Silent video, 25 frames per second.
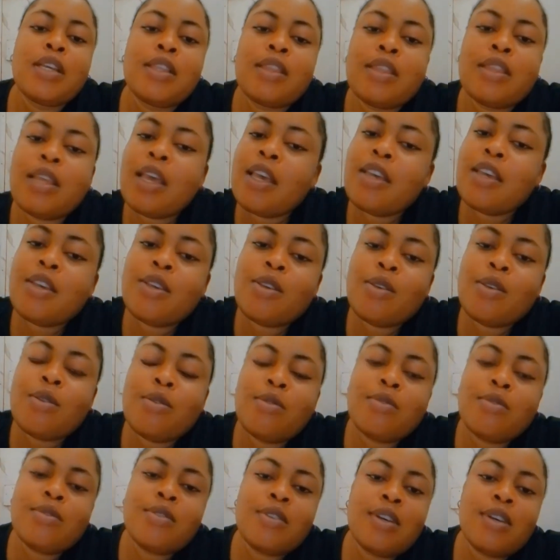Thank
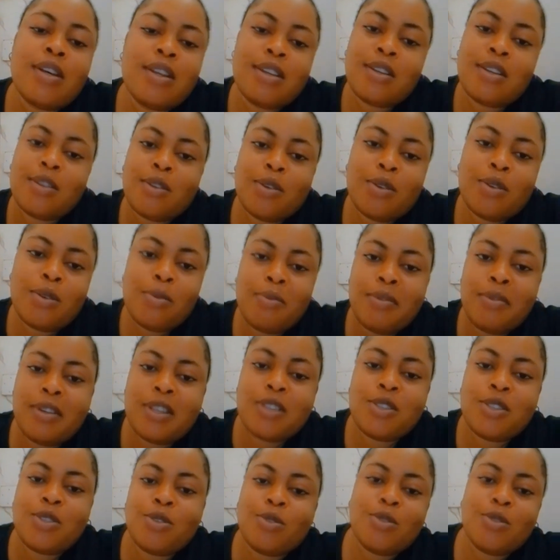you and God bless you.